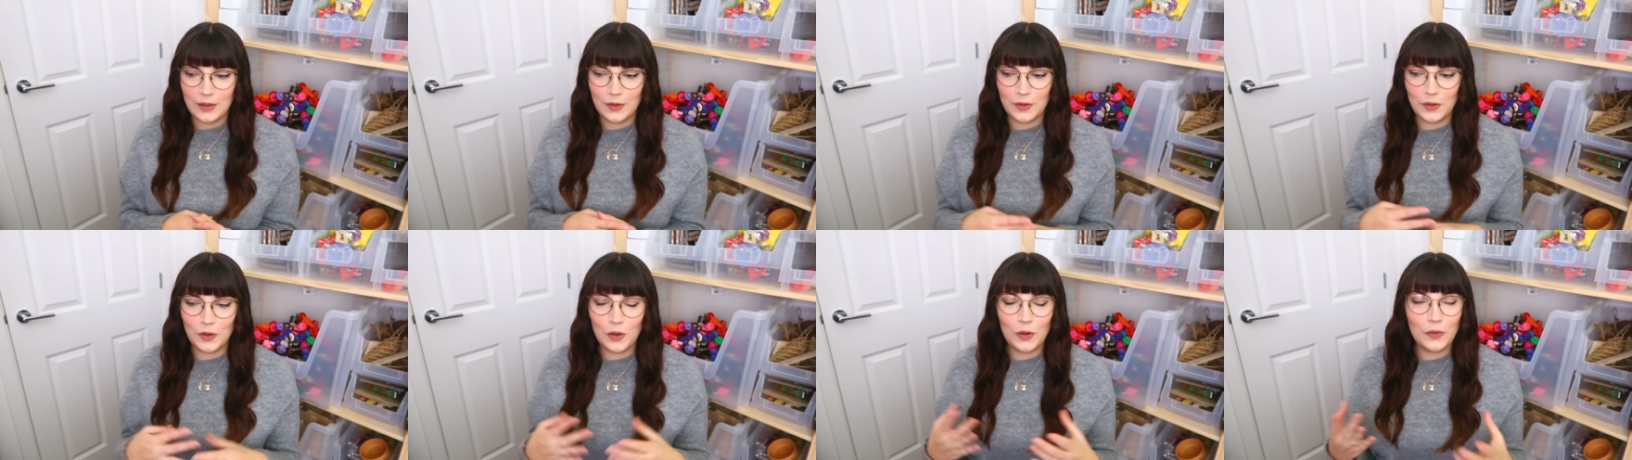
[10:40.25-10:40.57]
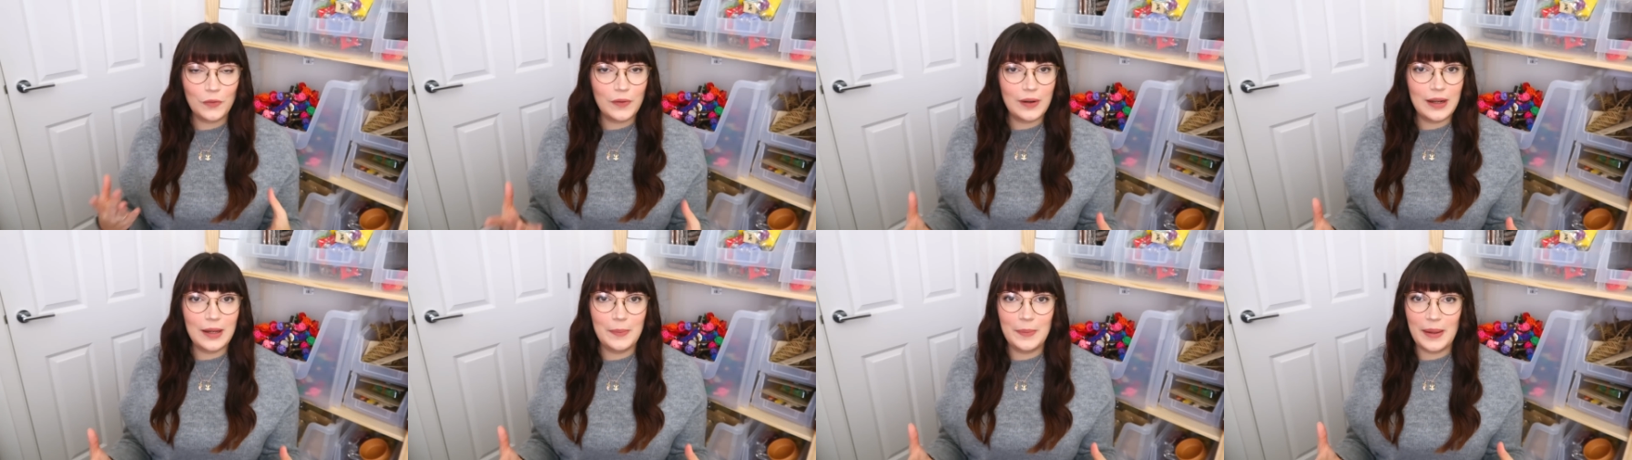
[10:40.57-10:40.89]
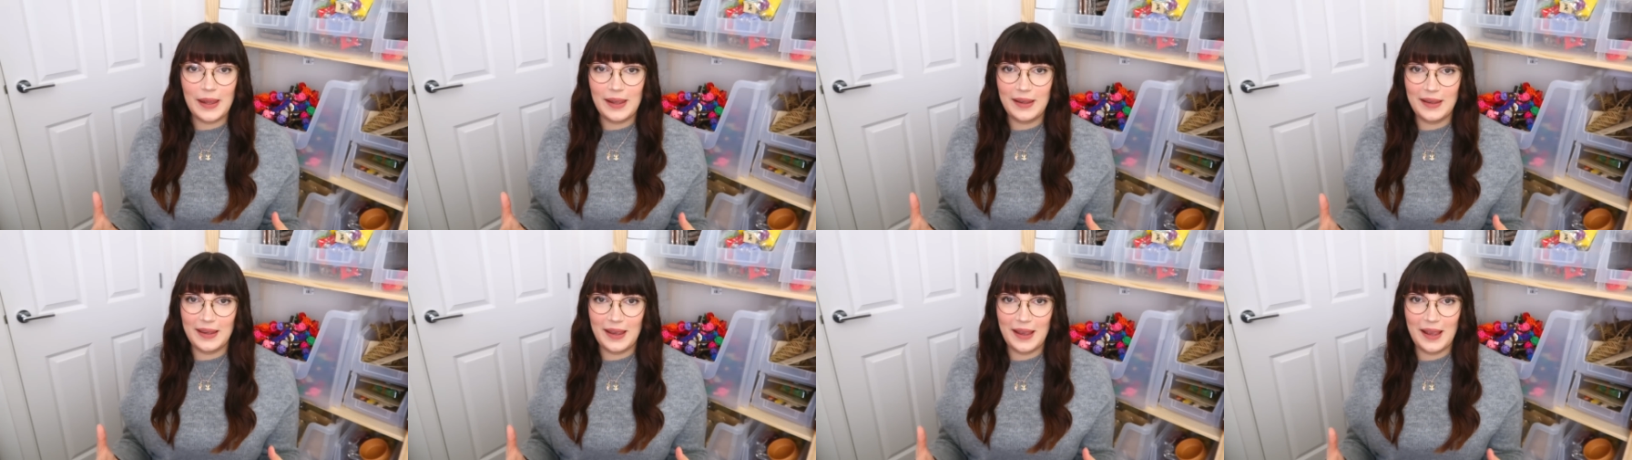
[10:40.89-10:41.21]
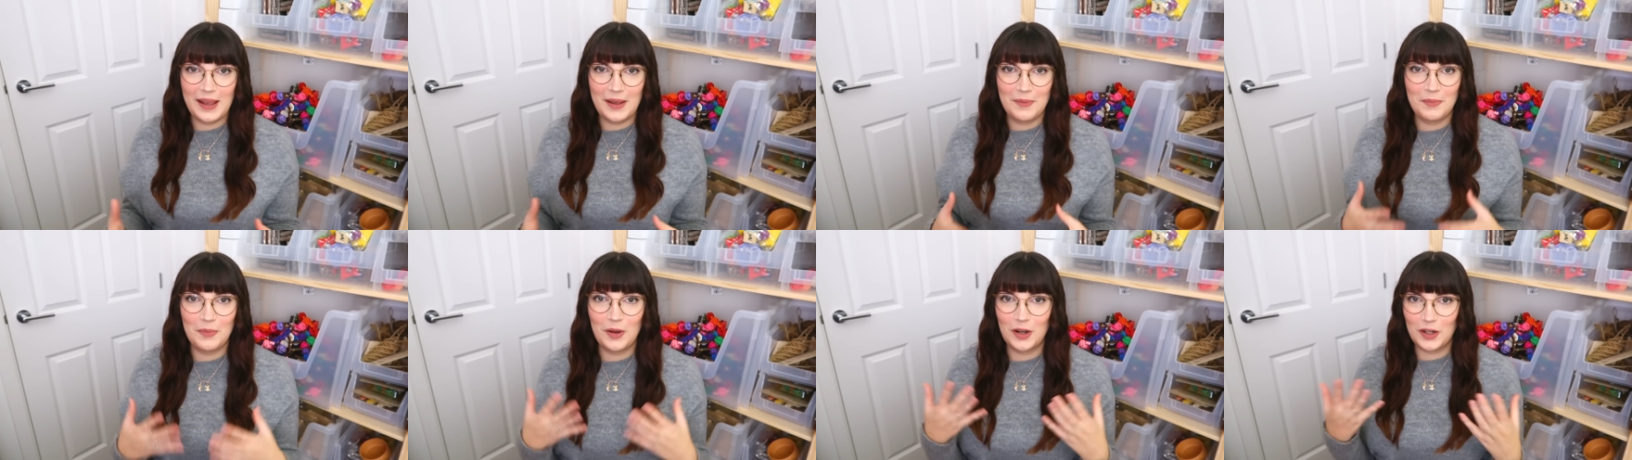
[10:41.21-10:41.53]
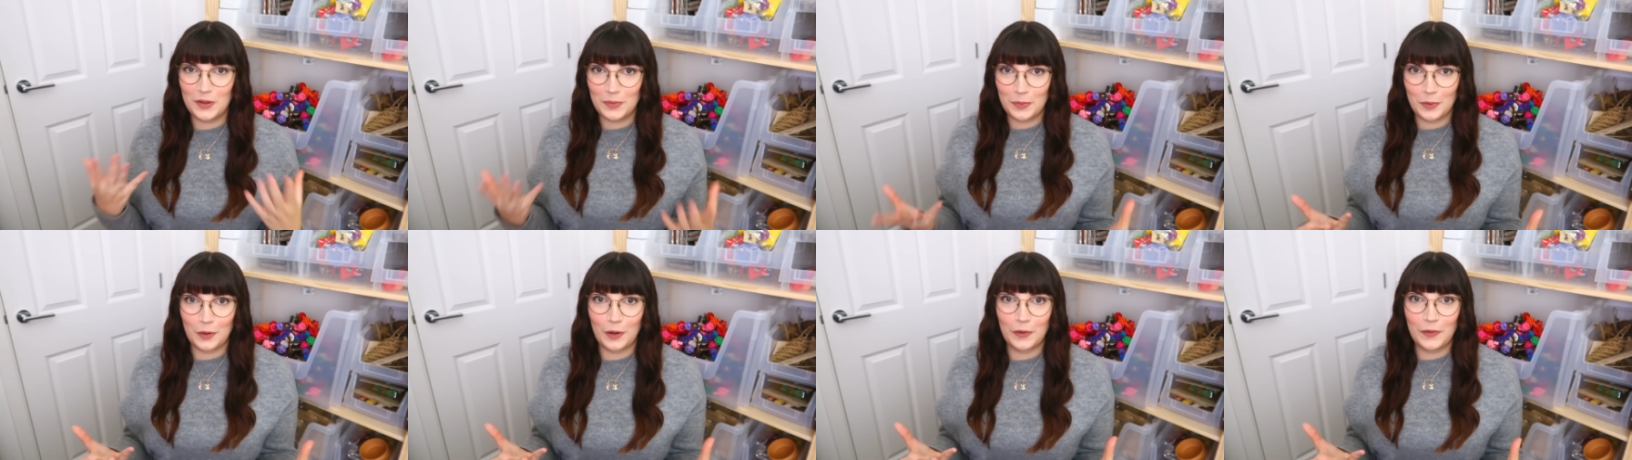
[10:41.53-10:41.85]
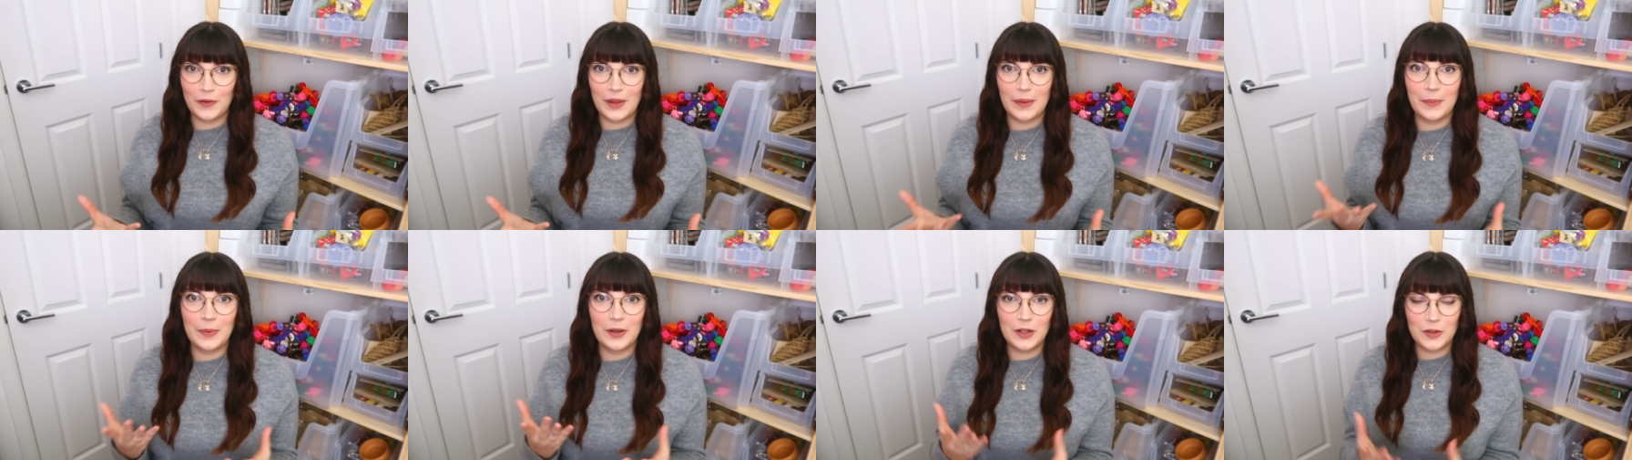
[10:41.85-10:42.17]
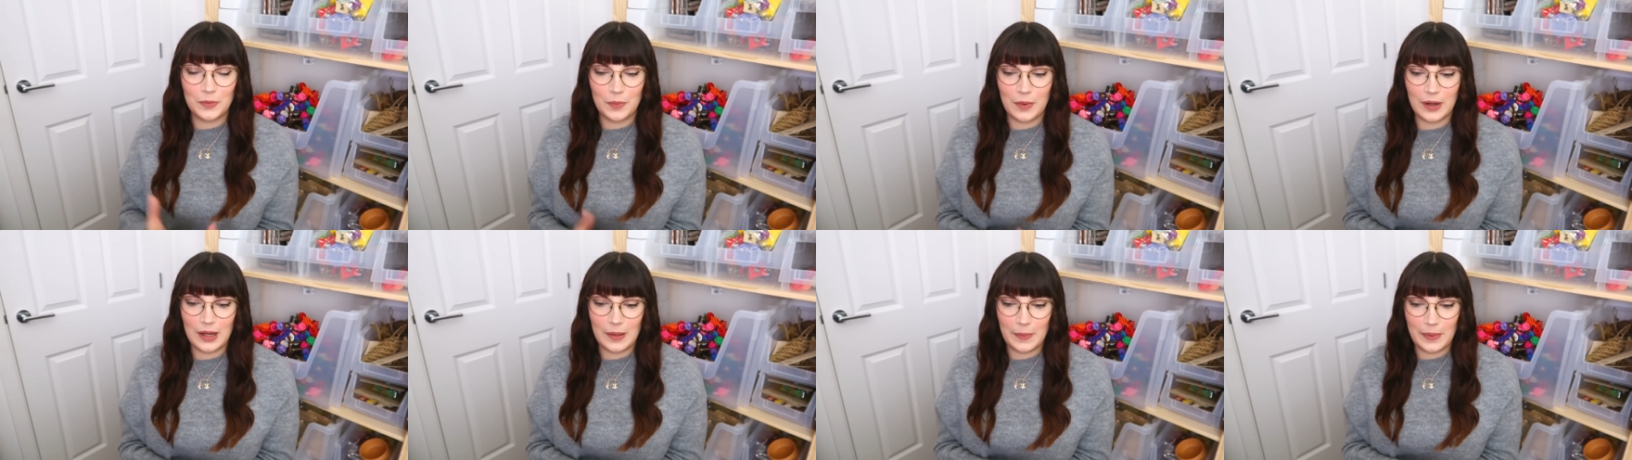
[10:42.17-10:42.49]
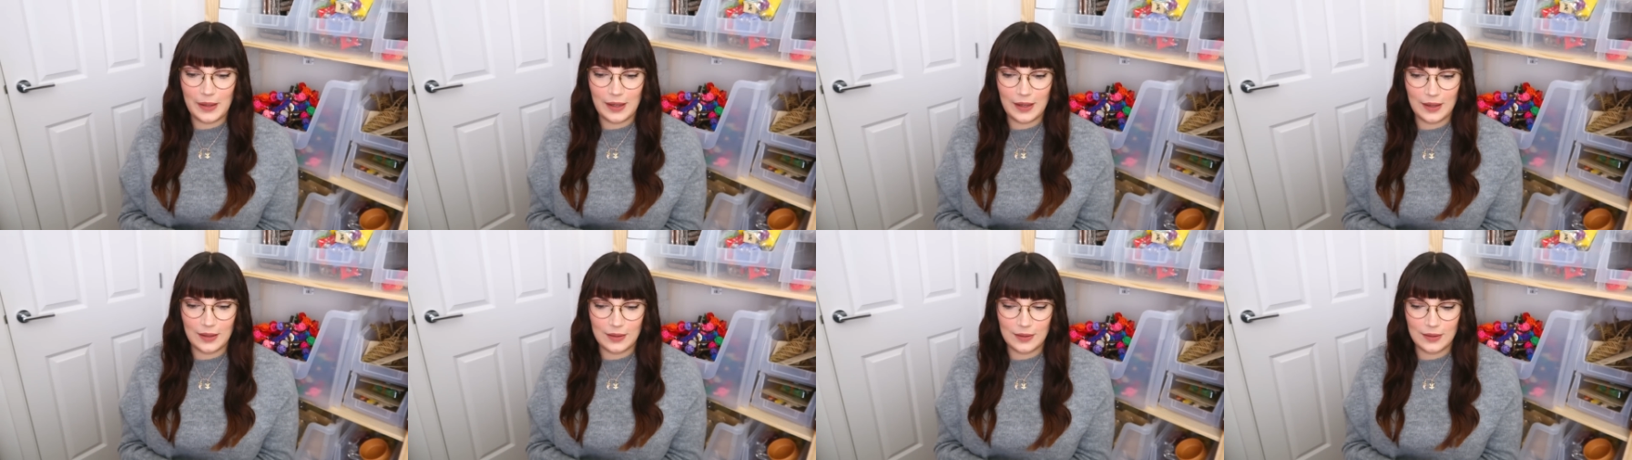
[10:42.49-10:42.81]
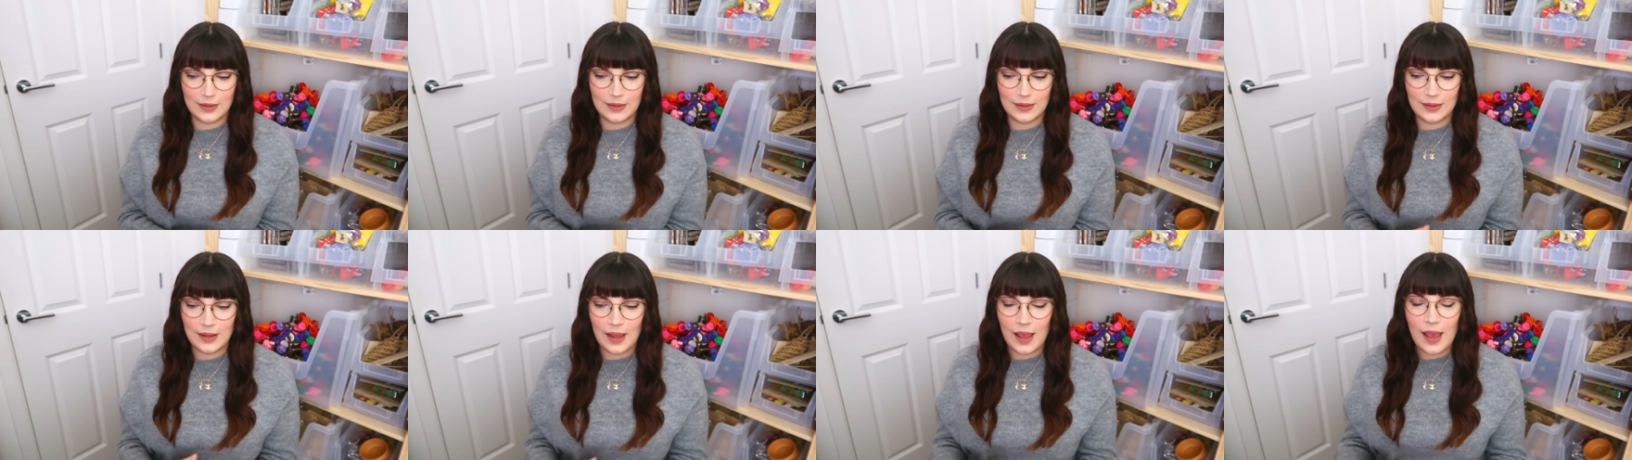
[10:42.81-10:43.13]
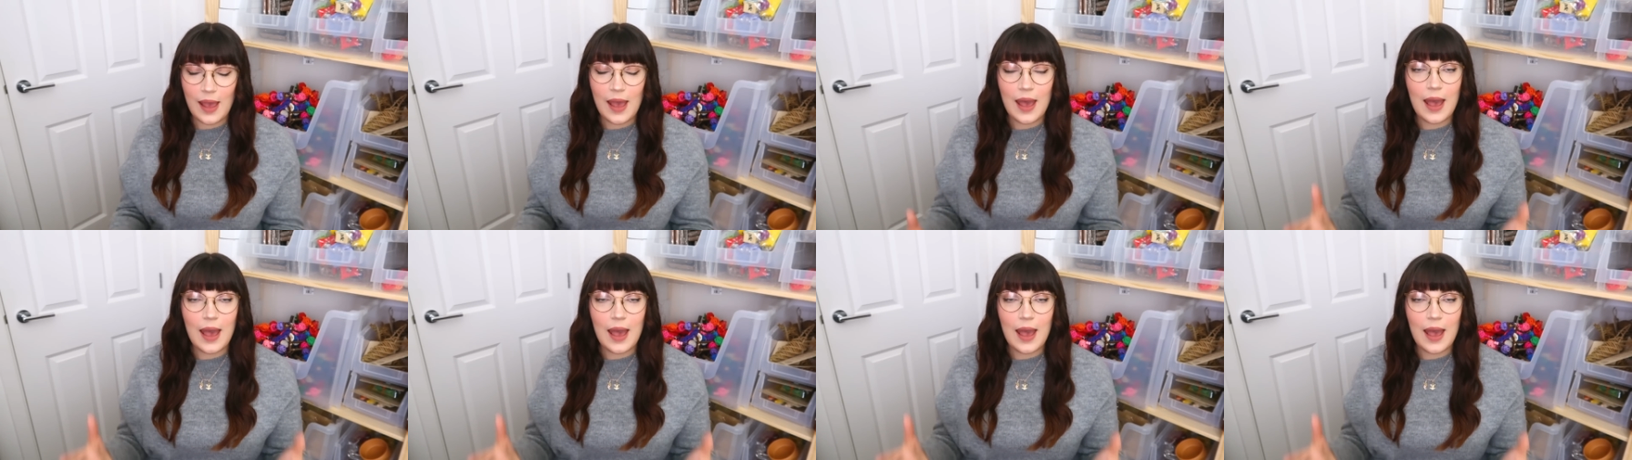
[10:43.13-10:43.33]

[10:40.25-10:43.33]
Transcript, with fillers: you're not really making much profit, much money, because